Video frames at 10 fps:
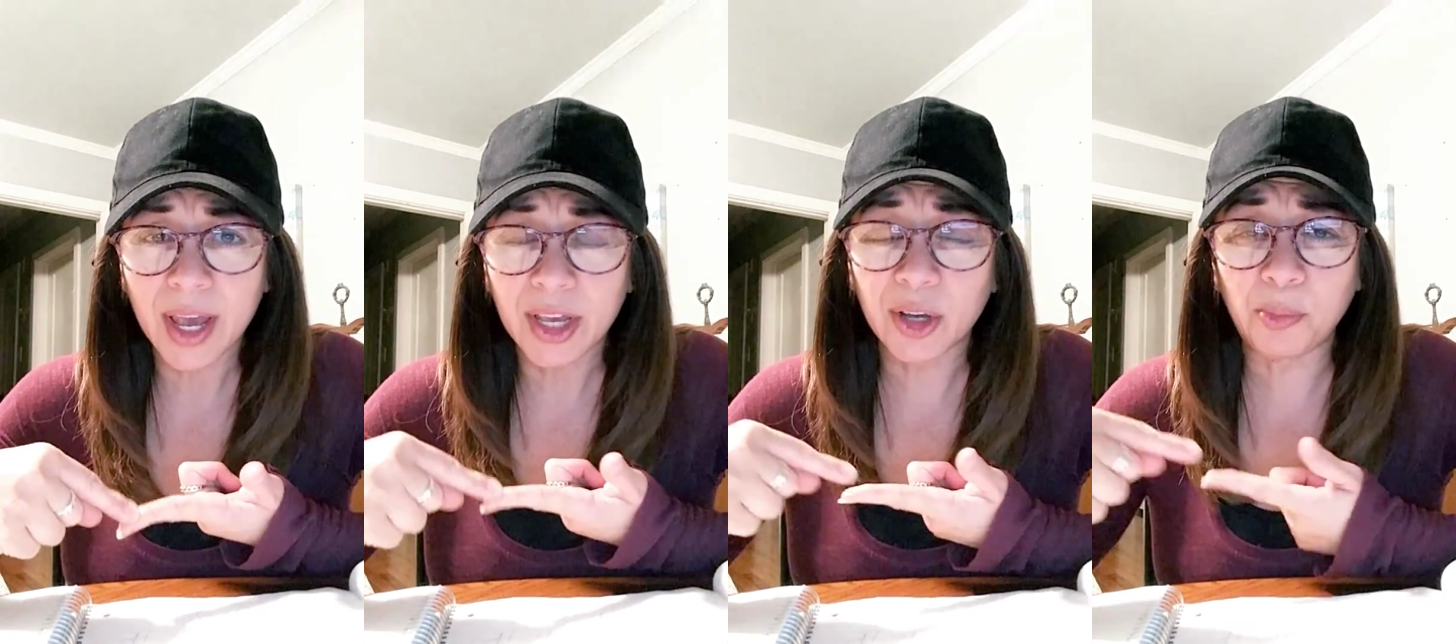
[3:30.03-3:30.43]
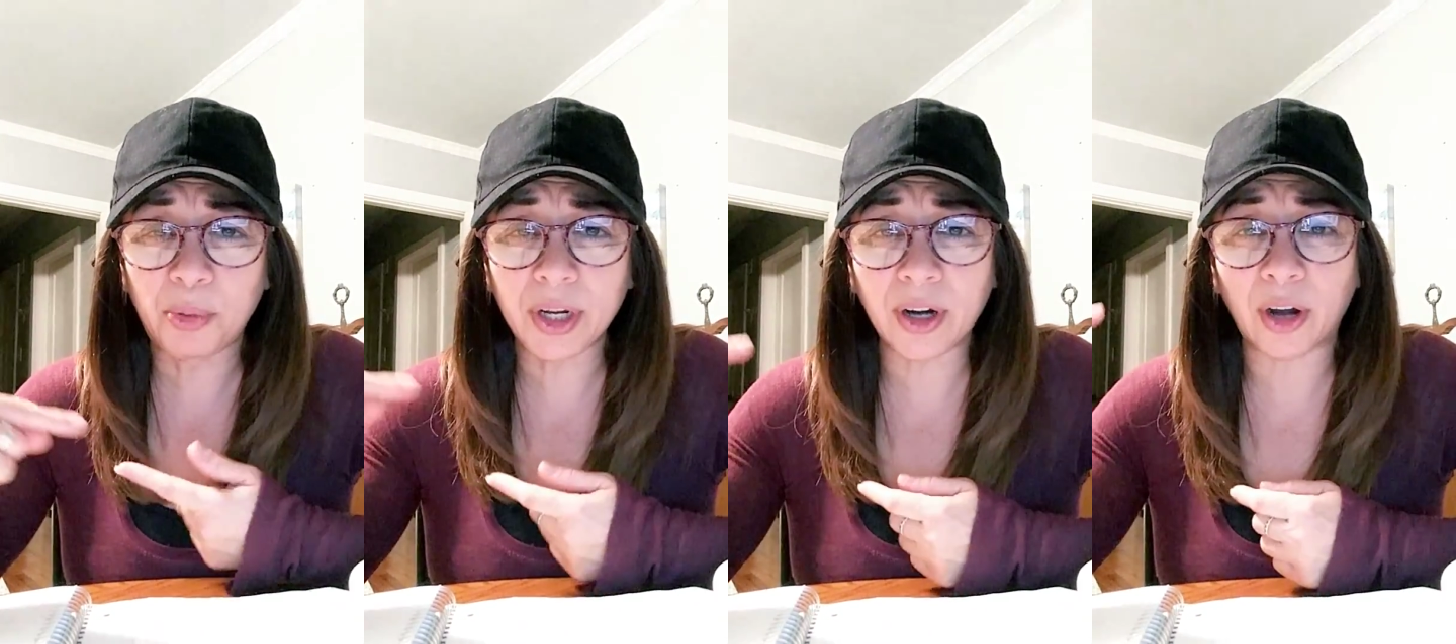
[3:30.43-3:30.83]
He'll
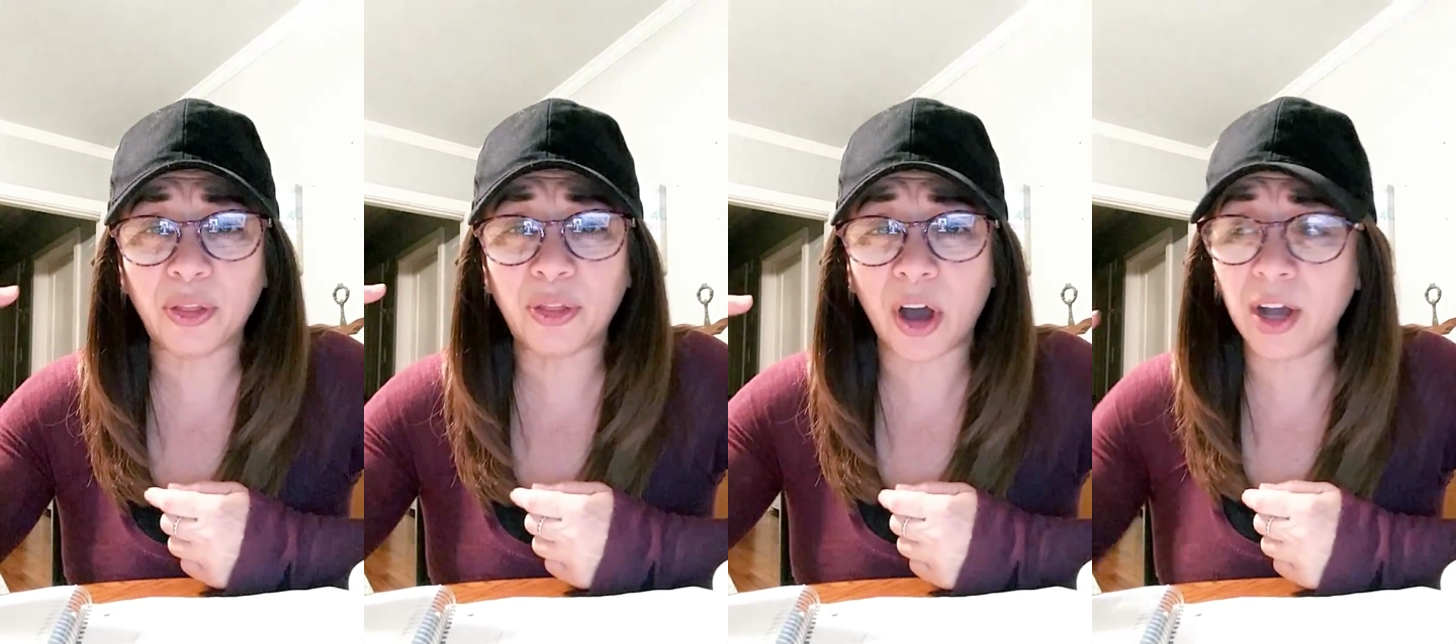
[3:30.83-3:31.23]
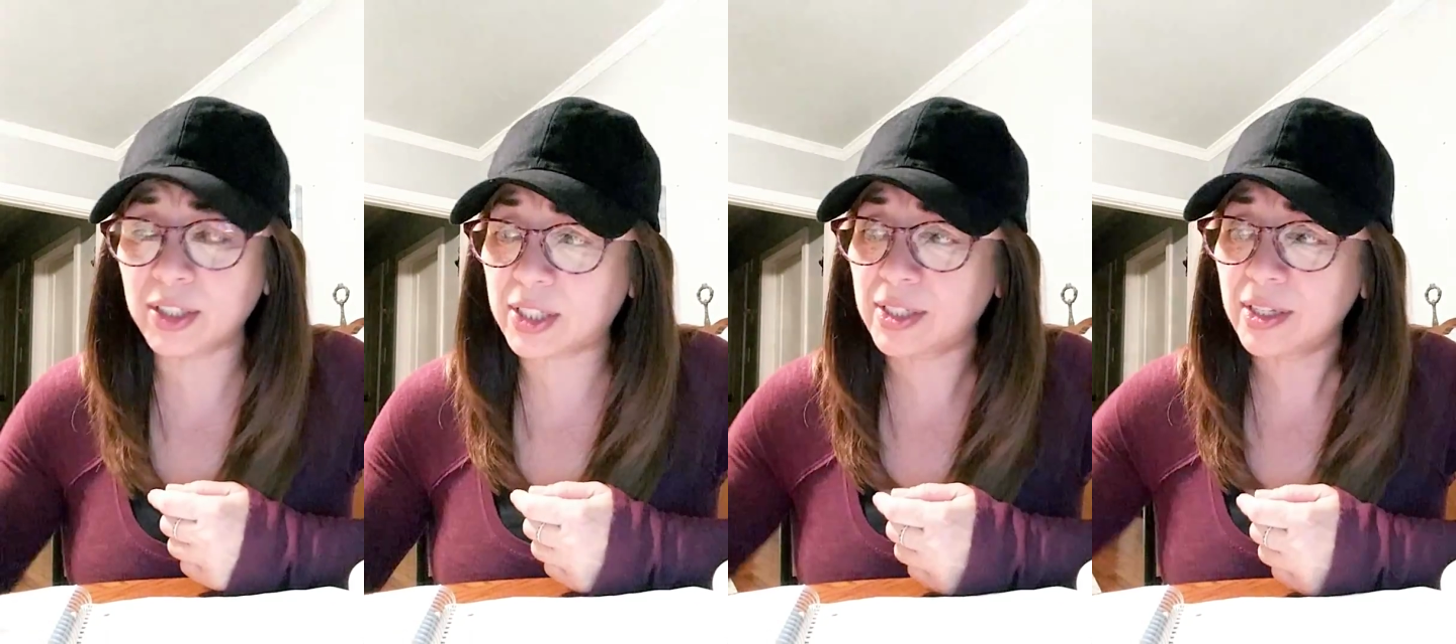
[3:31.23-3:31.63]
bring our
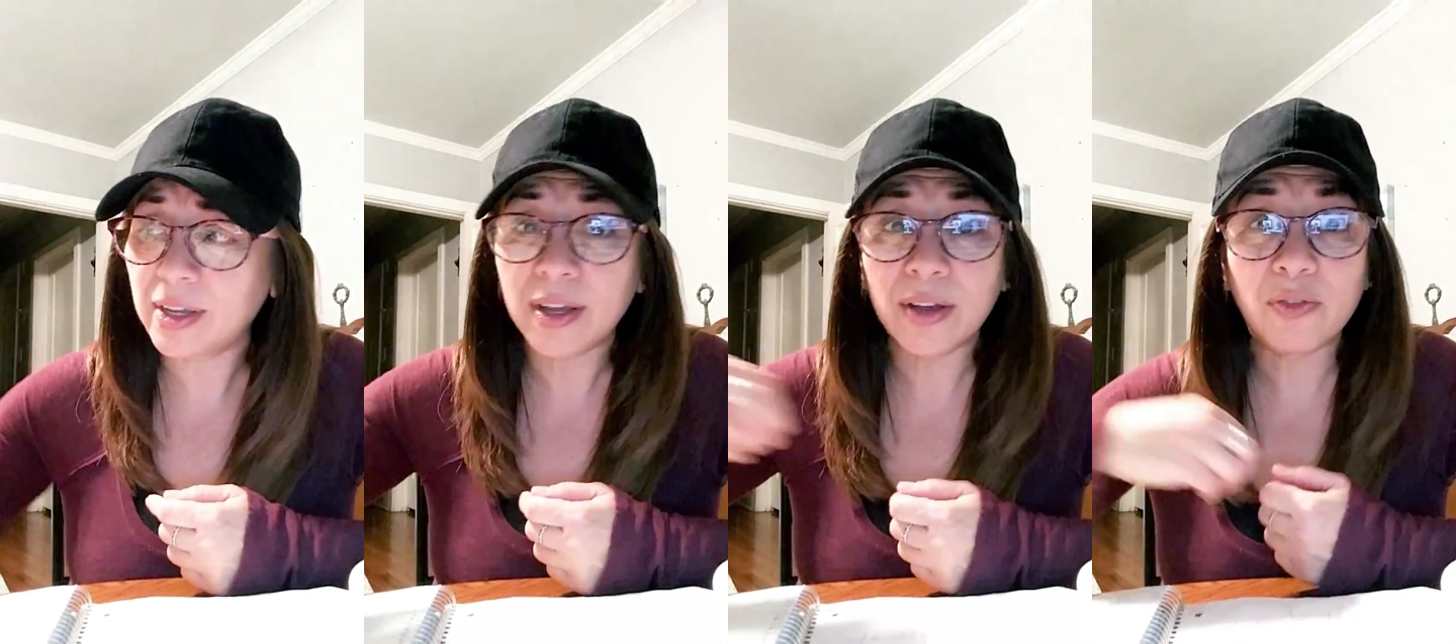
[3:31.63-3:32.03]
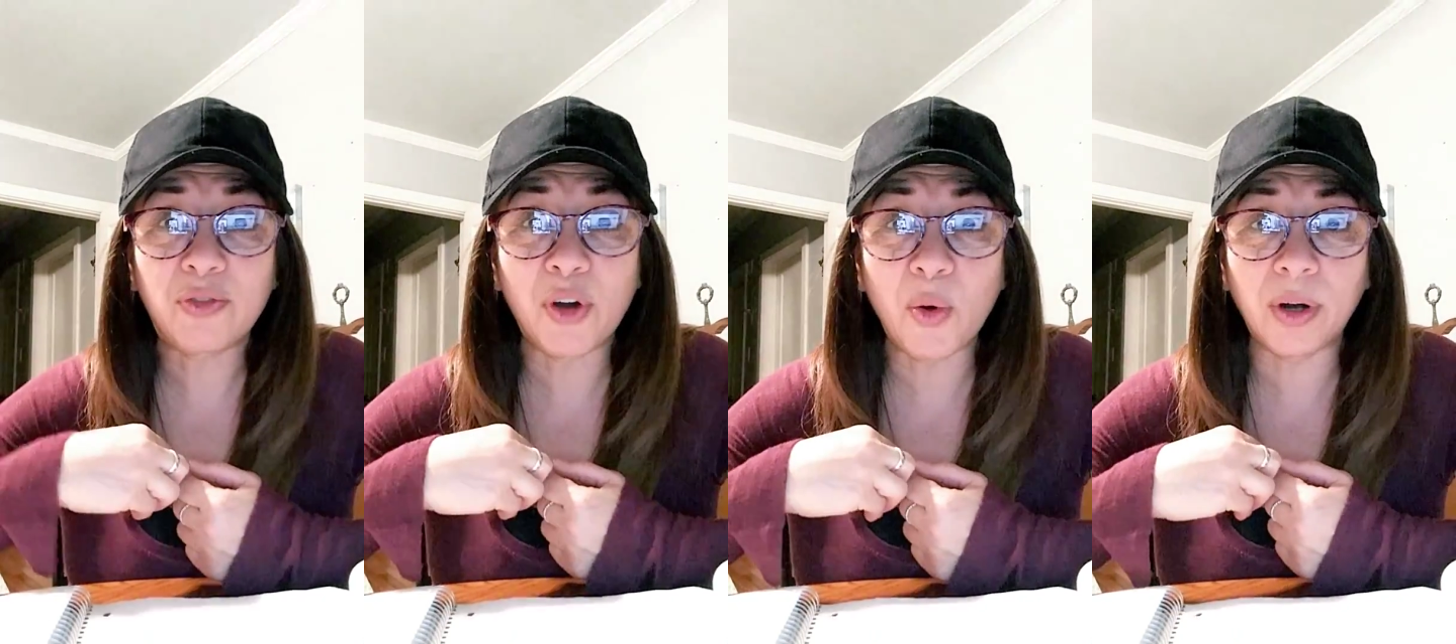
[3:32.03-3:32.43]
thoughts
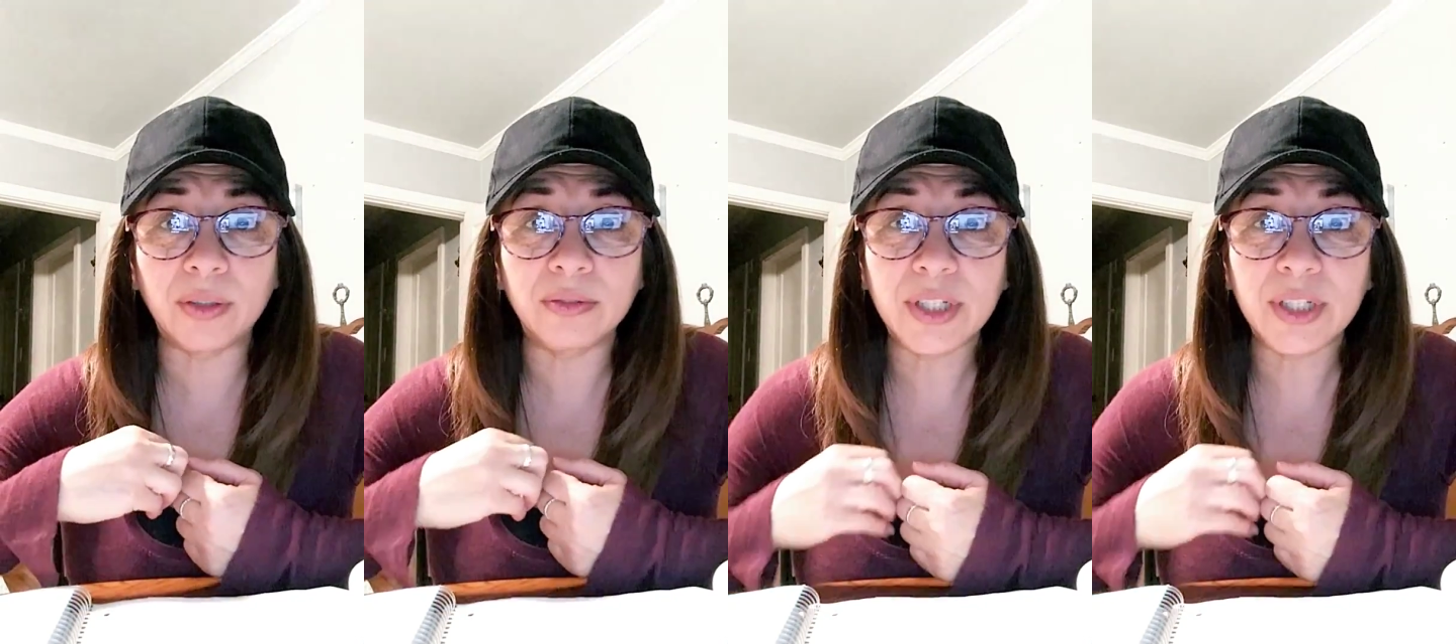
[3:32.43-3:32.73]
forward.